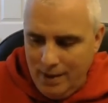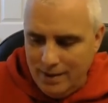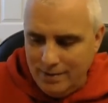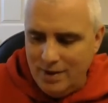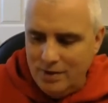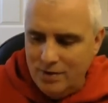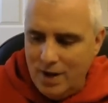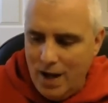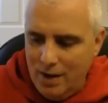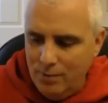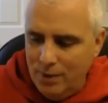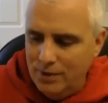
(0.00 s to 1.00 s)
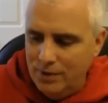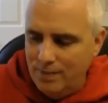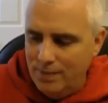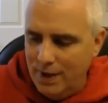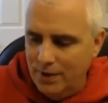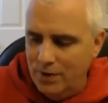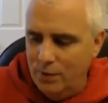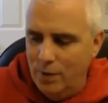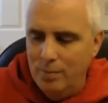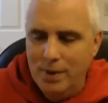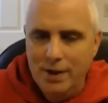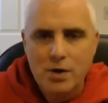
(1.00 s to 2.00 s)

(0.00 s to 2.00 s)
it says, God, what are some things you want me